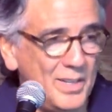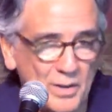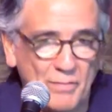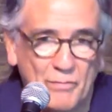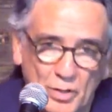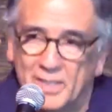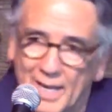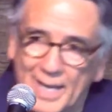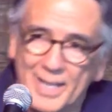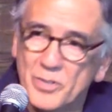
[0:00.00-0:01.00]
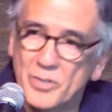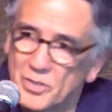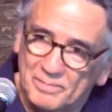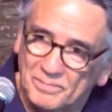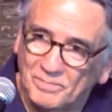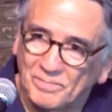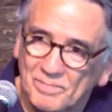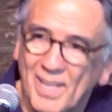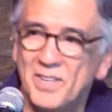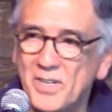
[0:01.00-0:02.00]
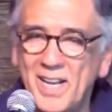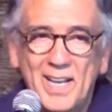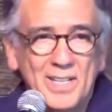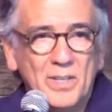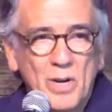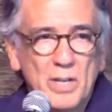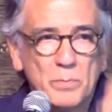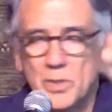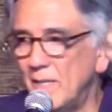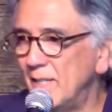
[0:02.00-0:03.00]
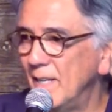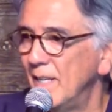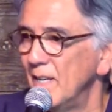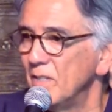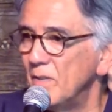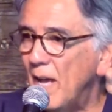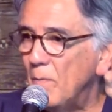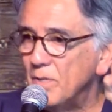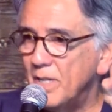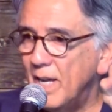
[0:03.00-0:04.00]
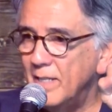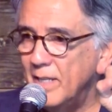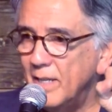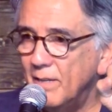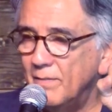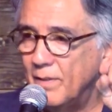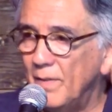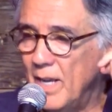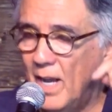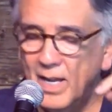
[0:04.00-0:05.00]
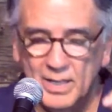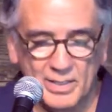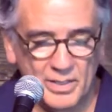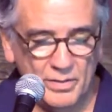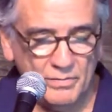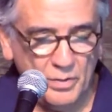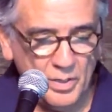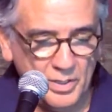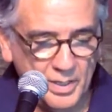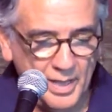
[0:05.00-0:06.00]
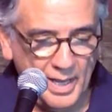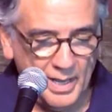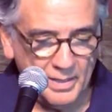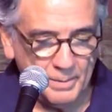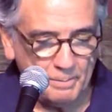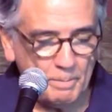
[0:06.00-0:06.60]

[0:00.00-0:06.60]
Your foot takes you to it, and your hand grasps it. So that was the idea, from the eye to the foot to the hand.